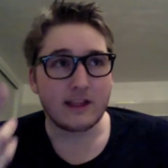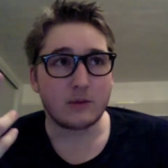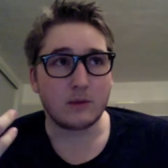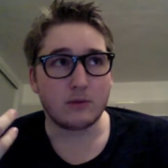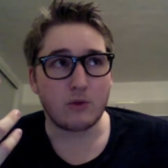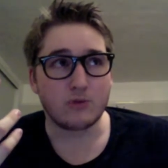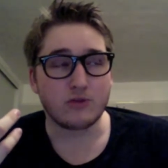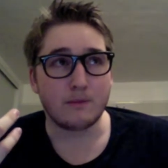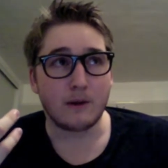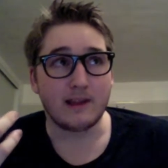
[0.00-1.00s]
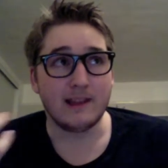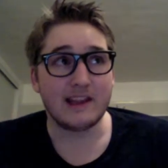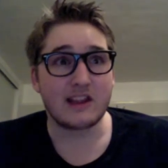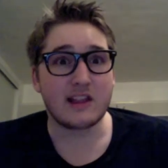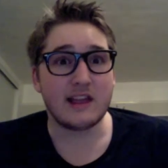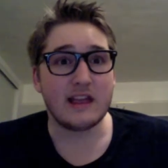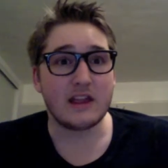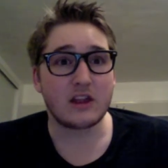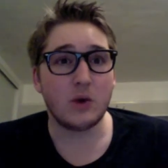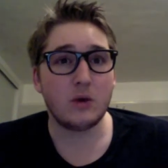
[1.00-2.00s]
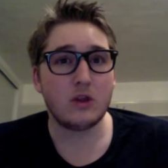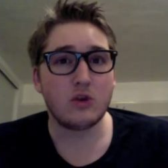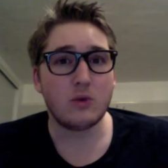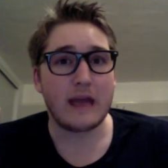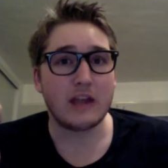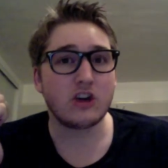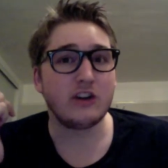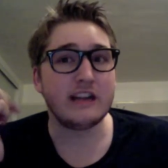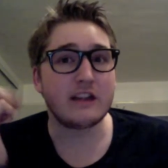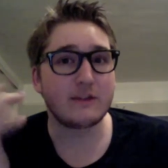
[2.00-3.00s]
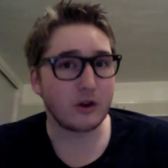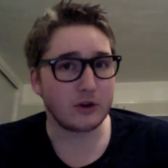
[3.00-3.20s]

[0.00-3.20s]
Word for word: on my road trip bucket list is I want to do a Chinese fire